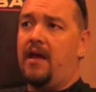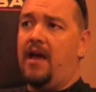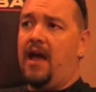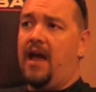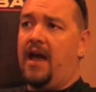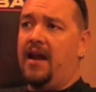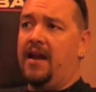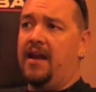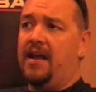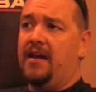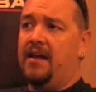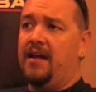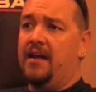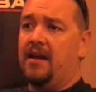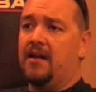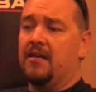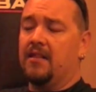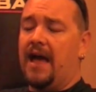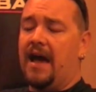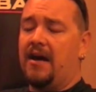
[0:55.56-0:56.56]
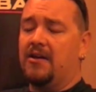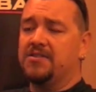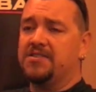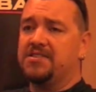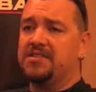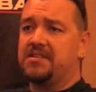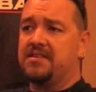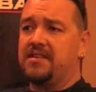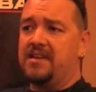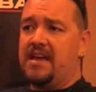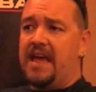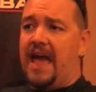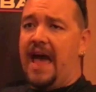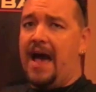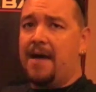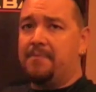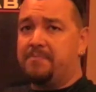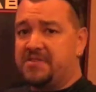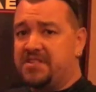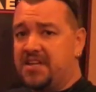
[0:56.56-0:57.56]
And it allows the
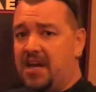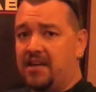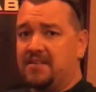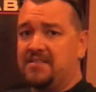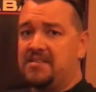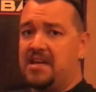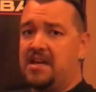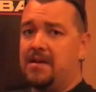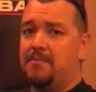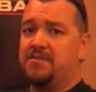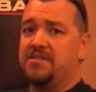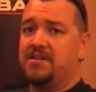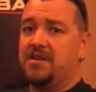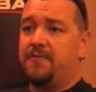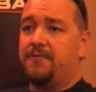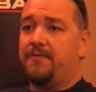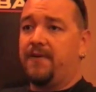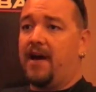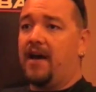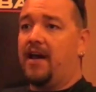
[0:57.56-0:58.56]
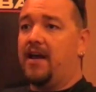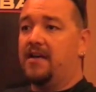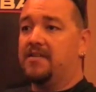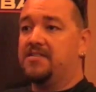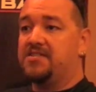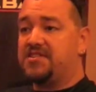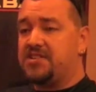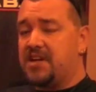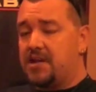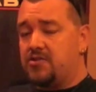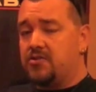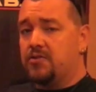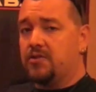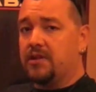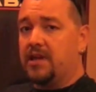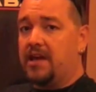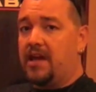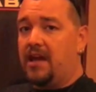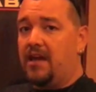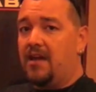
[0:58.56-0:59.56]
AppSec team to define
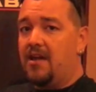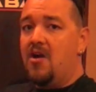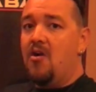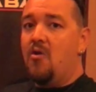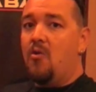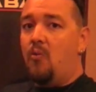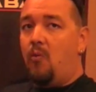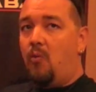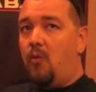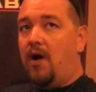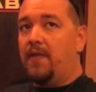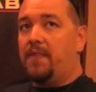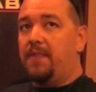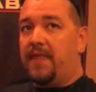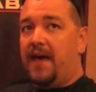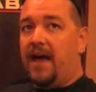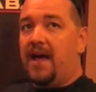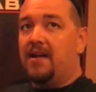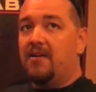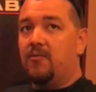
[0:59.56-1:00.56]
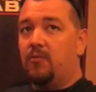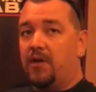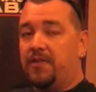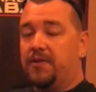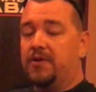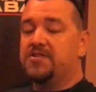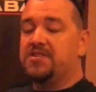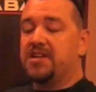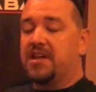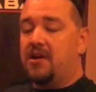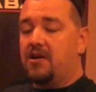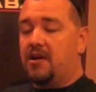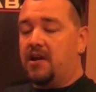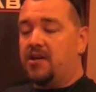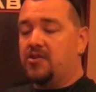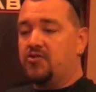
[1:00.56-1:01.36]
centrally what those security